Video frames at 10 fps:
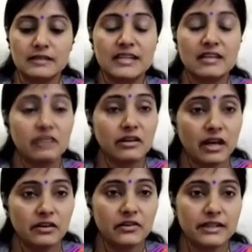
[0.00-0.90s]

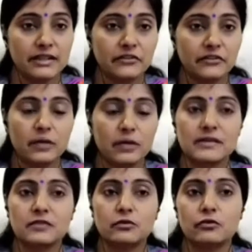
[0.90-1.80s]
700 electric
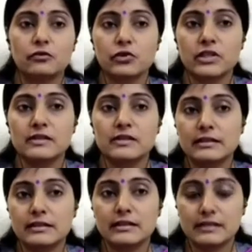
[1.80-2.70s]
buses for 14
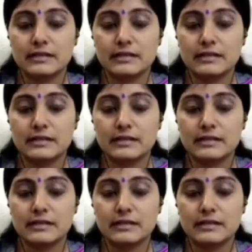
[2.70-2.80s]
cities,